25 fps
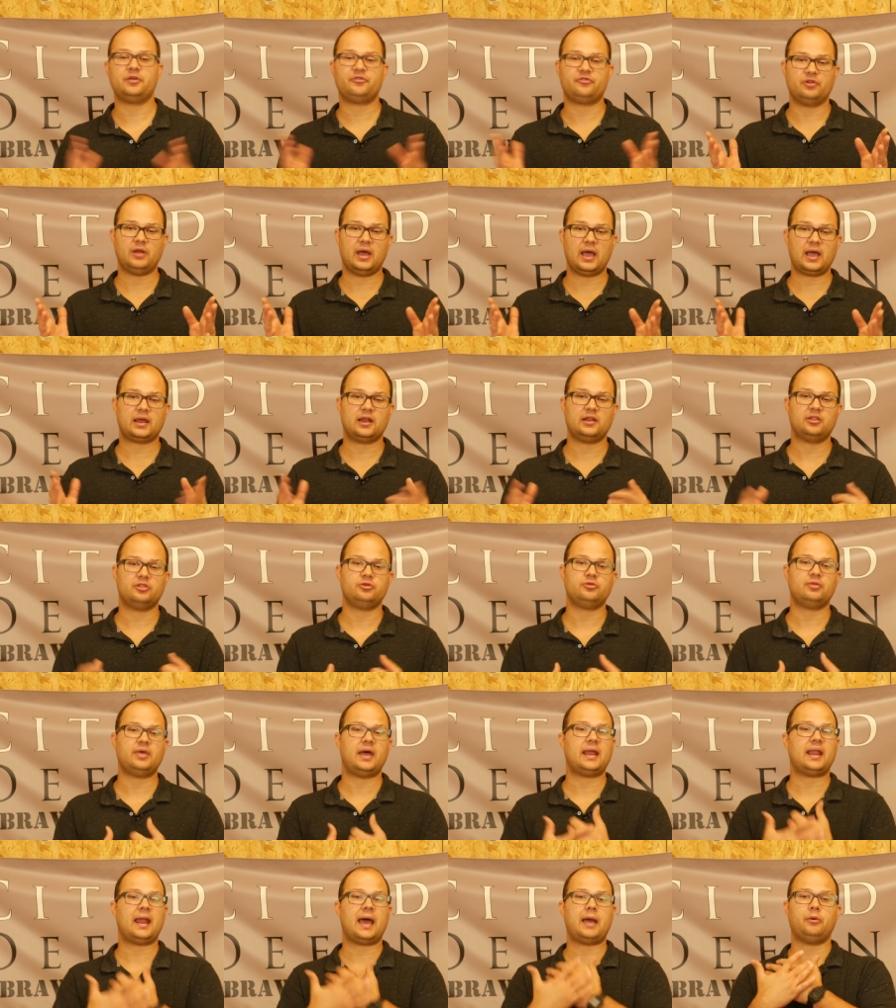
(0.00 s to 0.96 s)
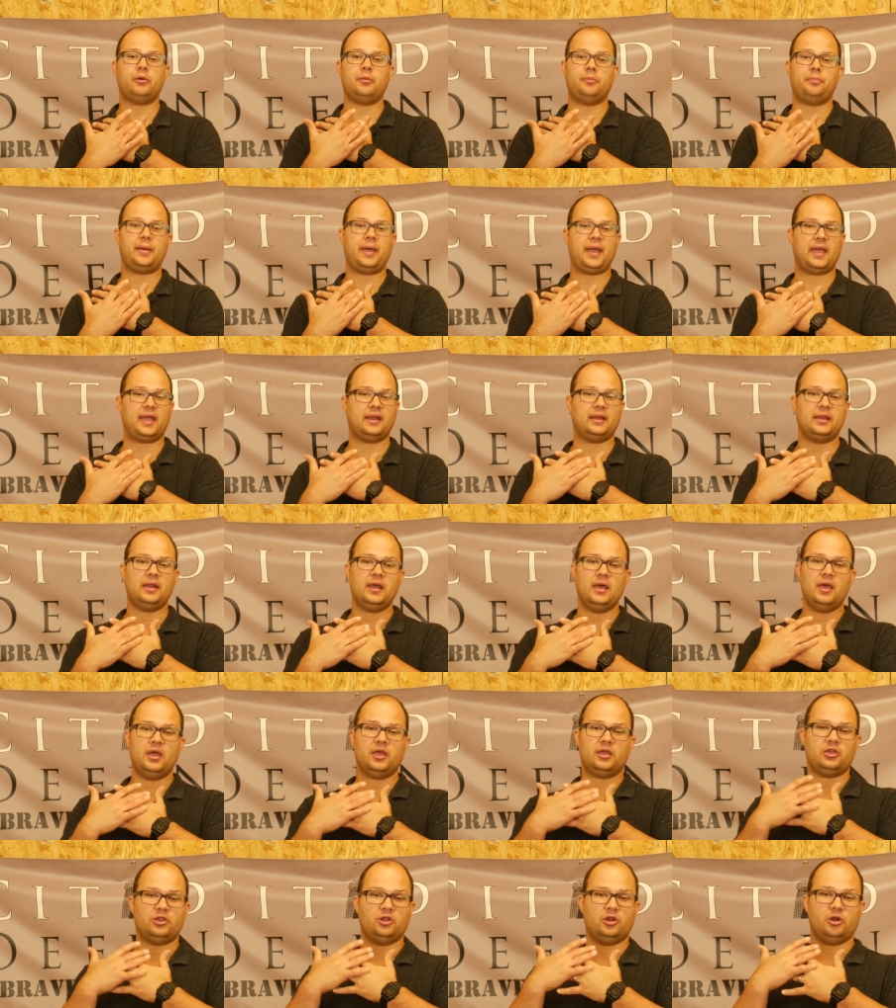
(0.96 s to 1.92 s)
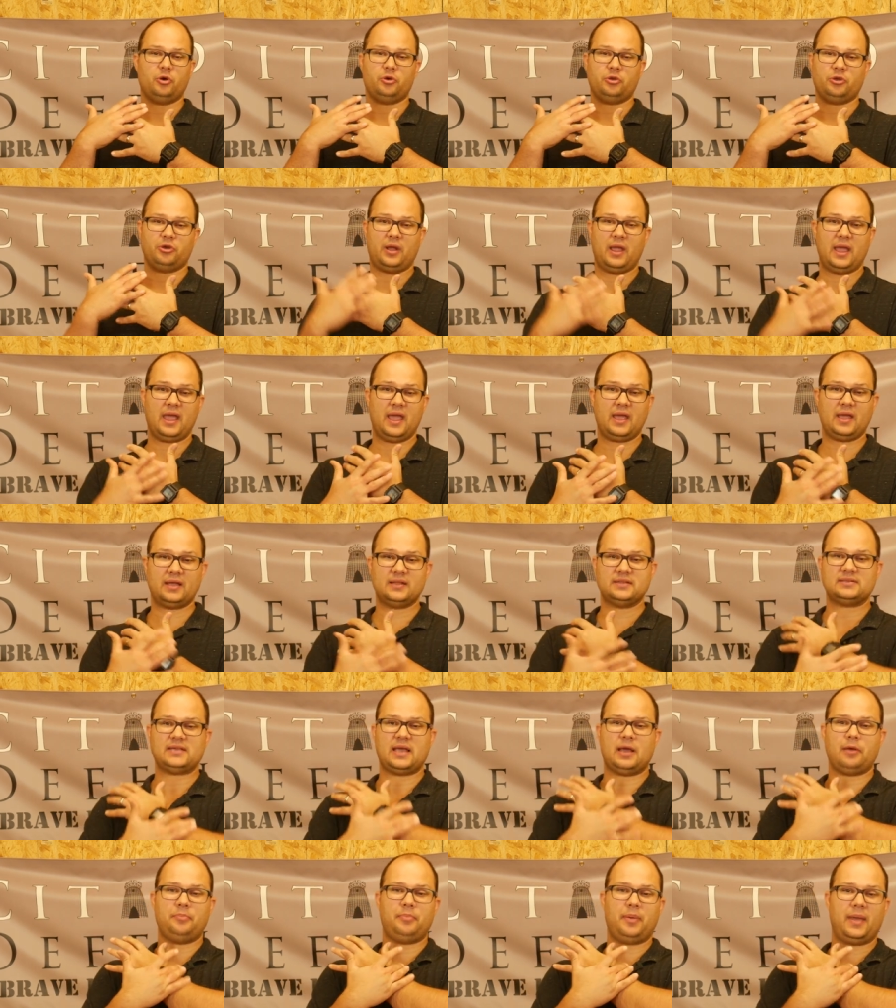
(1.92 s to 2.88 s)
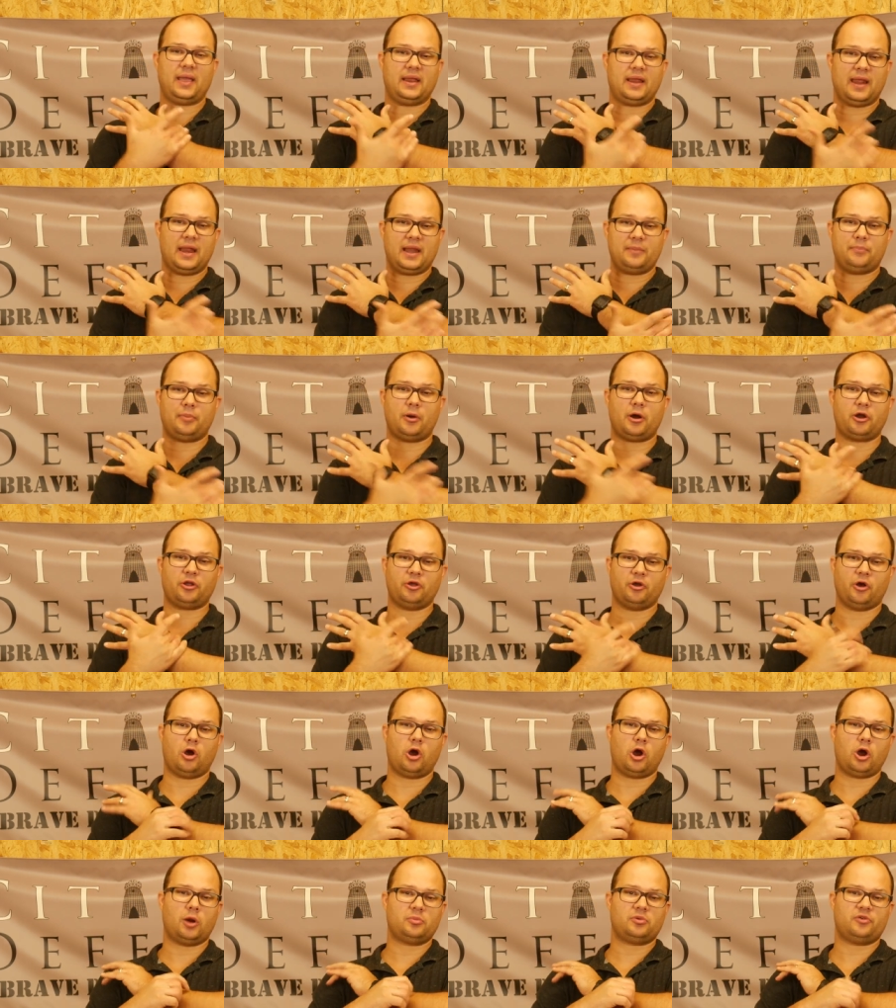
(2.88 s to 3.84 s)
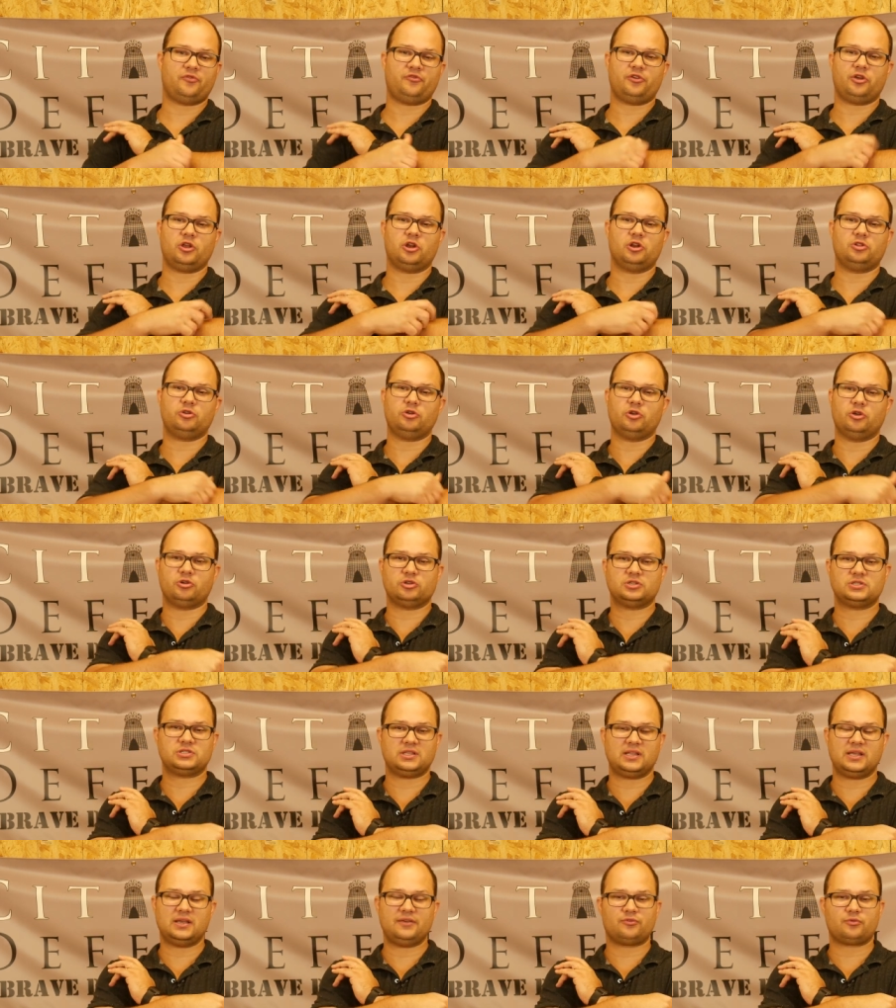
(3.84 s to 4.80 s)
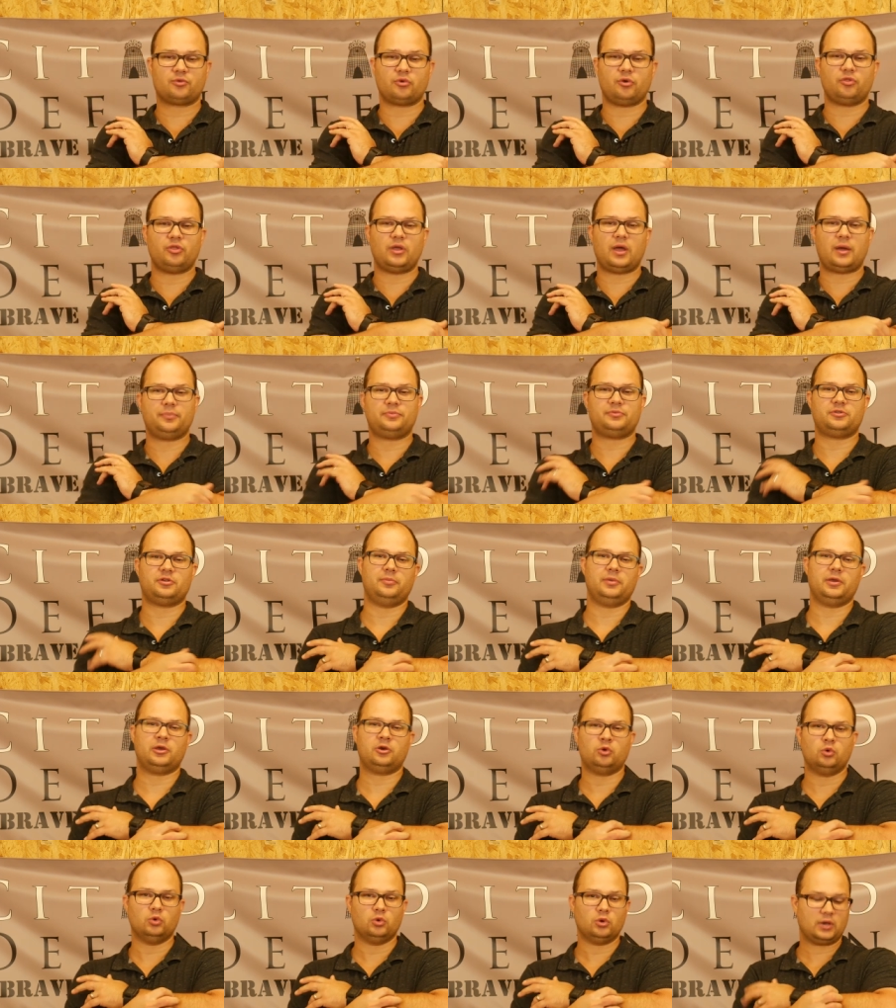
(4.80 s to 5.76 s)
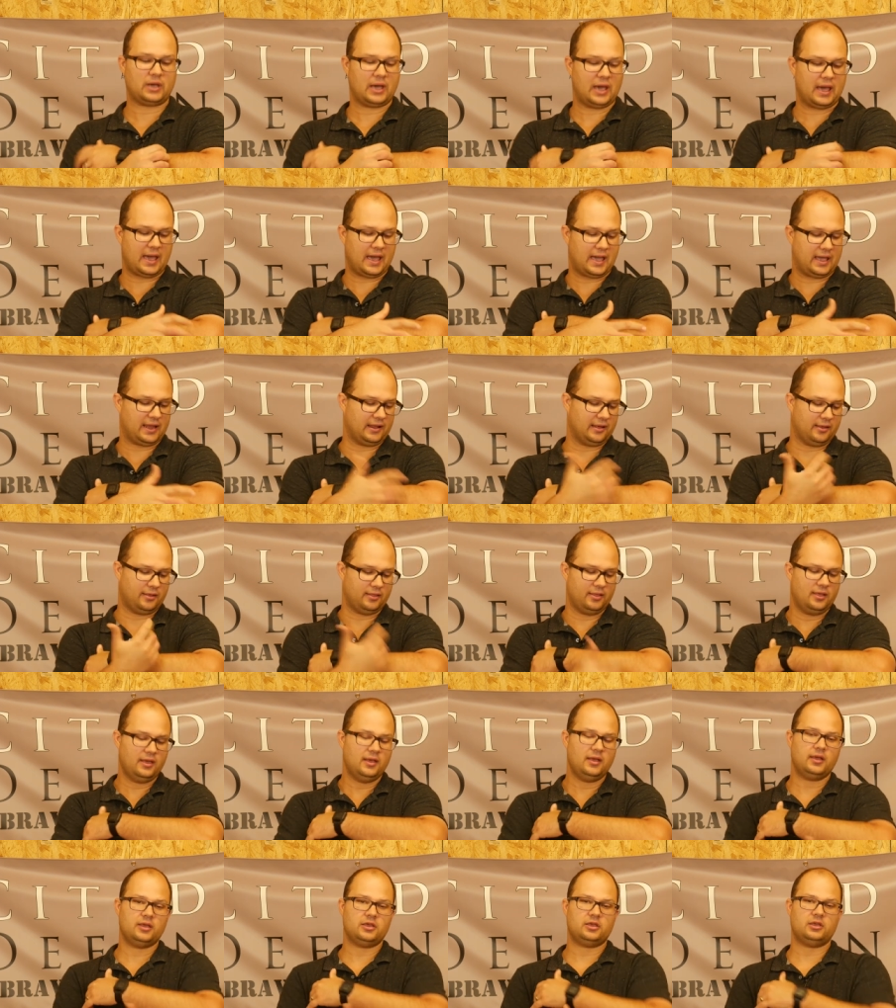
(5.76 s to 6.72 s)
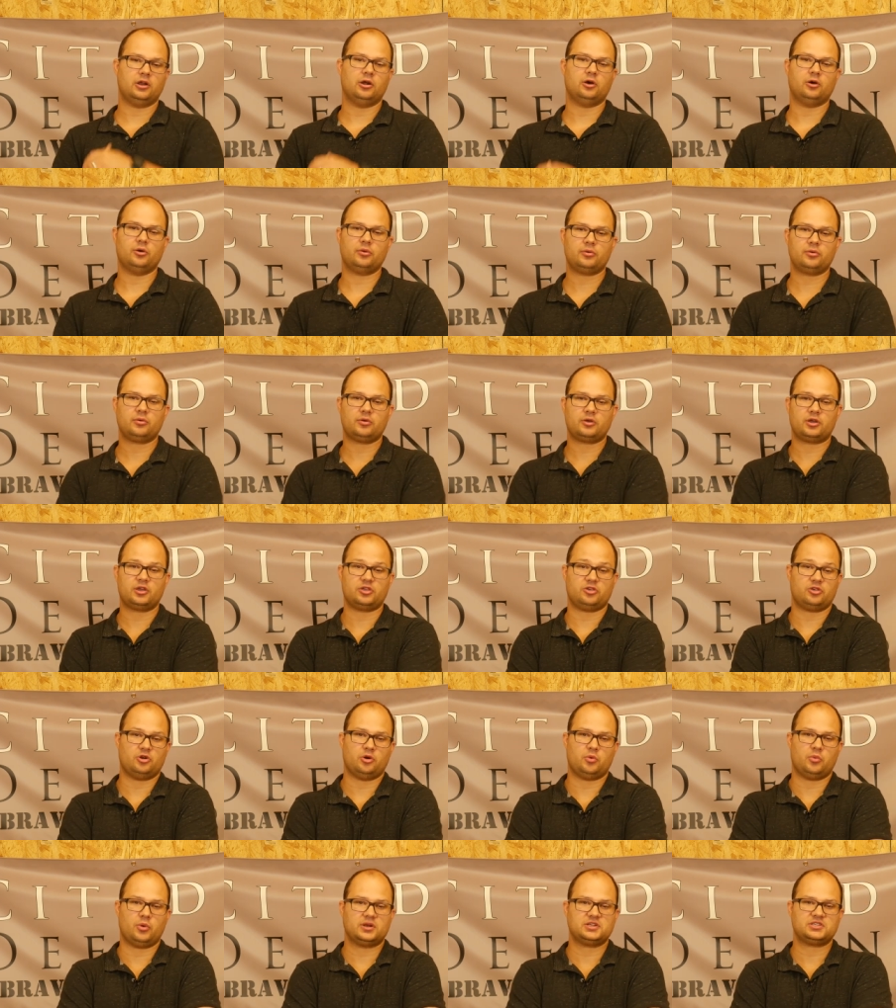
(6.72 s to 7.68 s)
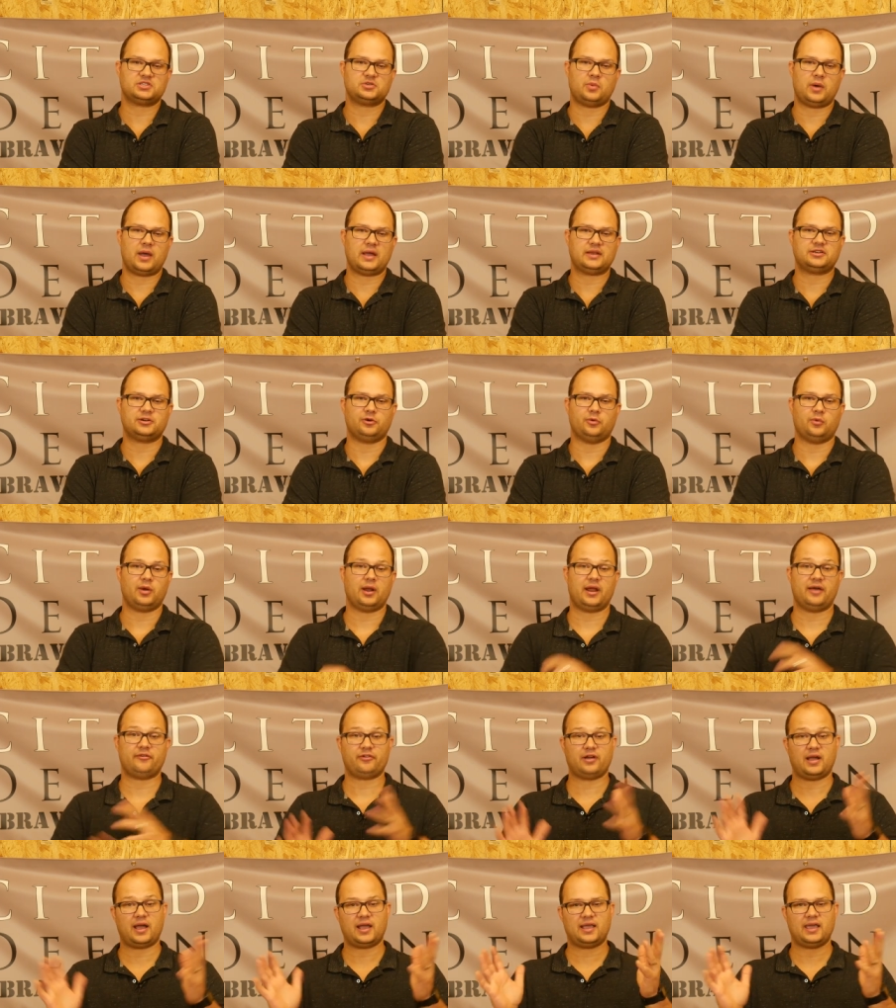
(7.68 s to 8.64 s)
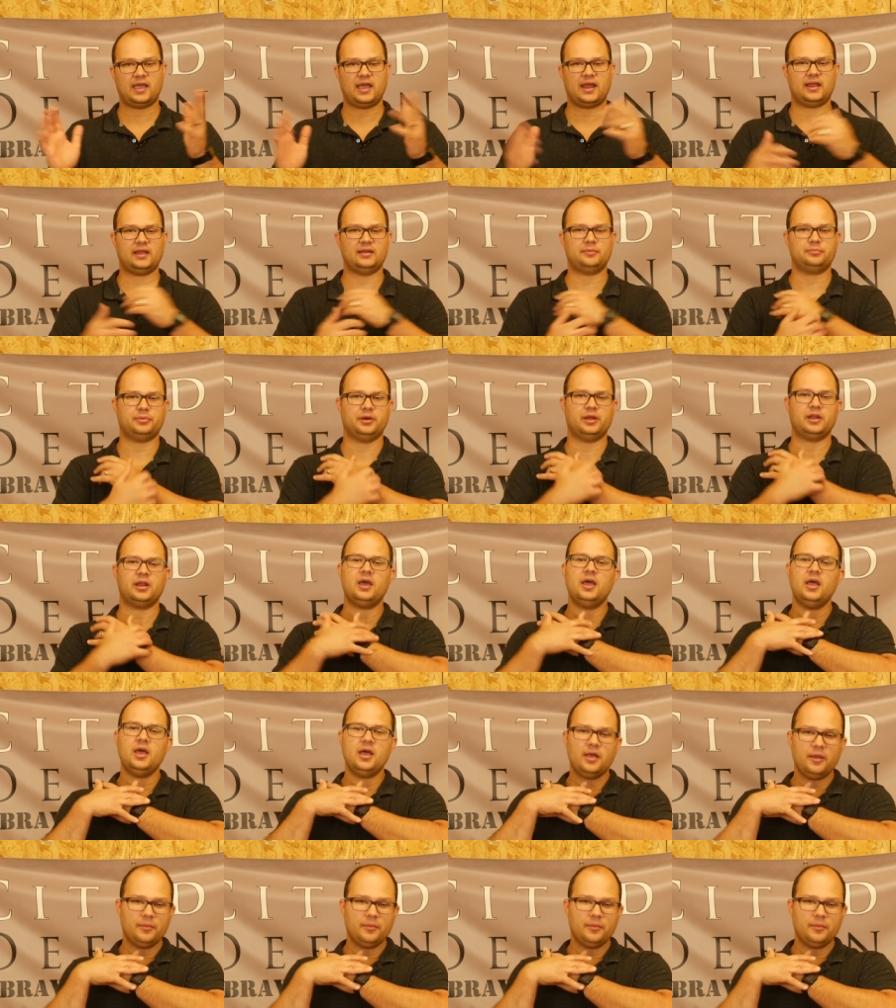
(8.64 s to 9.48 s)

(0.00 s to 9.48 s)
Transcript: if you're not gonna do that, I would paint, you know, your hands. I'd paint any part of your arms if you're gonna do your sleeves rolled up to be cool guy to, you know, because you don't wanna sweat or whatever. I get it. But